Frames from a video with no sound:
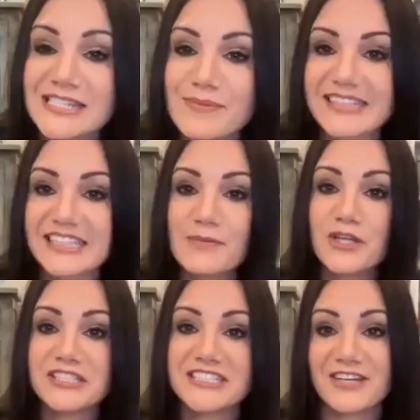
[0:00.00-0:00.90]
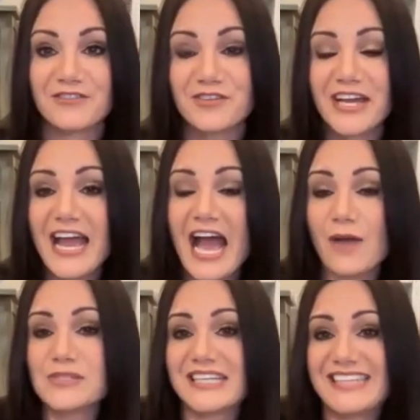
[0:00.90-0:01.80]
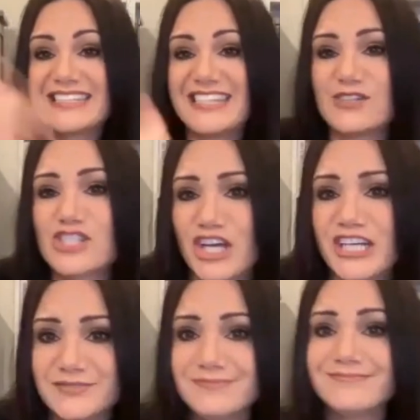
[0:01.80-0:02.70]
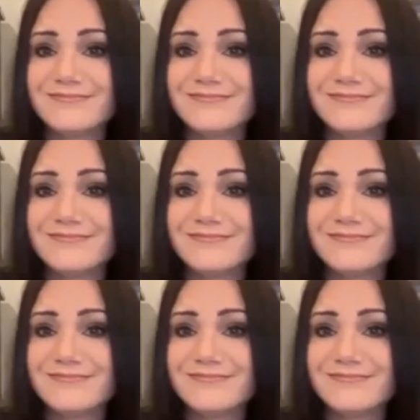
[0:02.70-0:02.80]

me at the communicative. I was like, that sounds good.